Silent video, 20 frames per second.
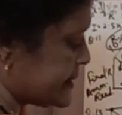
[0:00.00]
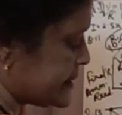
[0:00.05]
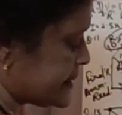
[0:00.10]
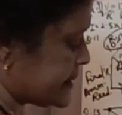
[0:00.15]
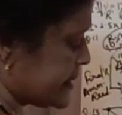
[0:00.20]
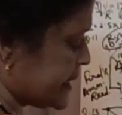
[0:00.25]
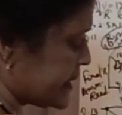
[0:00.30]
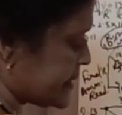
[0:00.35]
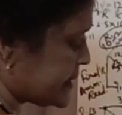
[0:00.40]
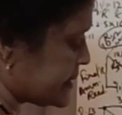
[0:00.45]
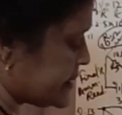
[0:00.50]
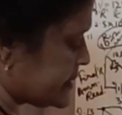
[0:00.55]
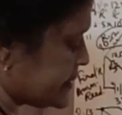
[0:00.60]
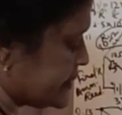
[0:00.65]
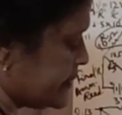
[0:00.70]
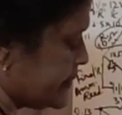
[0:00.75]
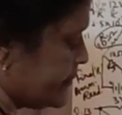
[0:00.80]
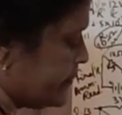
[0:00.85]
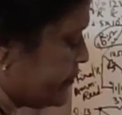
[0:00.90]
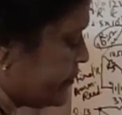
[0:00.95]
6
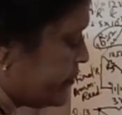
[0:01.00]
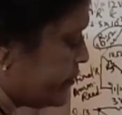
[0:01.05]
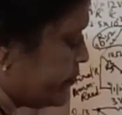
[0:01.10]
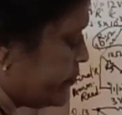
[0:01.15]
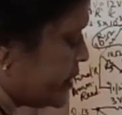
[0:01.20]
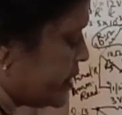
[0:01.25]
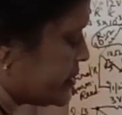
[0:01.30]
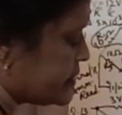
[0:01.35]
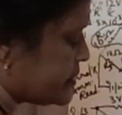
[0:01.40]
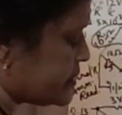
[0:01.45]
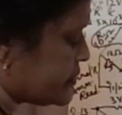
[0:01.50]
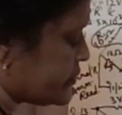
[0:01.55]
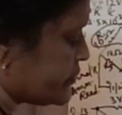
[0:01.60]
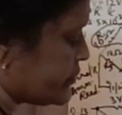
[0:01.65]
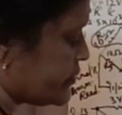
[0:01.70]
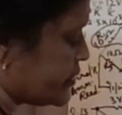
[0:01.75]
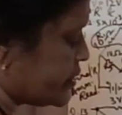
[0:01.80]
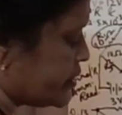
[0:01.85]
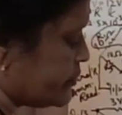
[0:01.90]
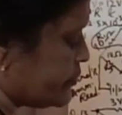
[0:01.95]
plus
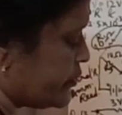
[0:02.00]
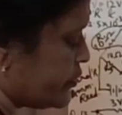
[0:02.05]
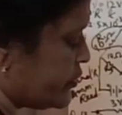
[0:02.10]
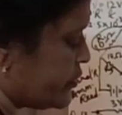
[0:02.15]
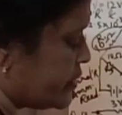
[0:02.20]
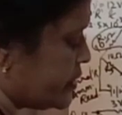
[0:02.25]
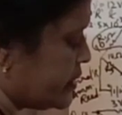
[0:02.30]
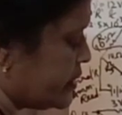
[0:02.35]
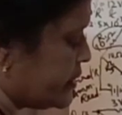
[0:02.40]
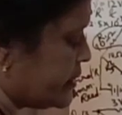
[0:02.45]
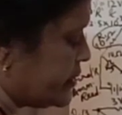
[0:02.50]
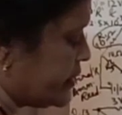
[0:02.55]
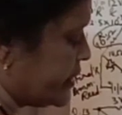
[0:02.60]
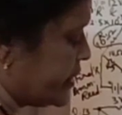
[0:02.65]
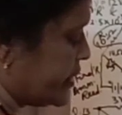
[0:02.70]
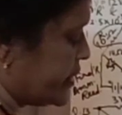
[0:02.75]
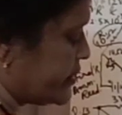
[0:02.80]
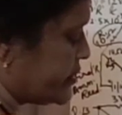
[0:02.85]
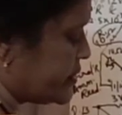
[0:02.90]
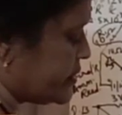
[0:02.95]
1 upon
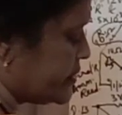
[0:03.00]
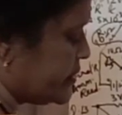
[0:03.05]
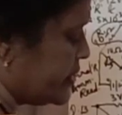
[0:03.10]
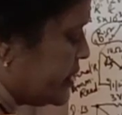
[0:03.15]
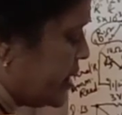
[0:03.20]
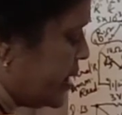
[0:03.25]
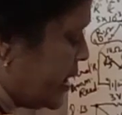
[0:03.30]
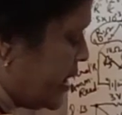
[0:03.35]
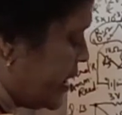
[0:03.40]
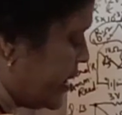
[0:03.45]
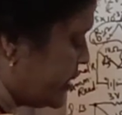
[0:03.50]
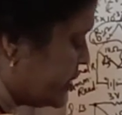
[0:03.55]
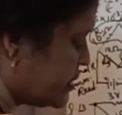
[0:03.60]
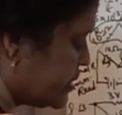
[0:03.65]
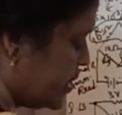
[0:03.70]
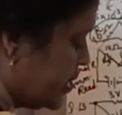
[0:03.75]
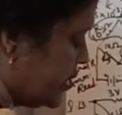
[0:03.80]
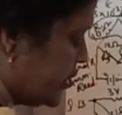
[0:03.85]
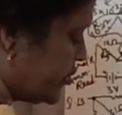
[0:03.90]
8. And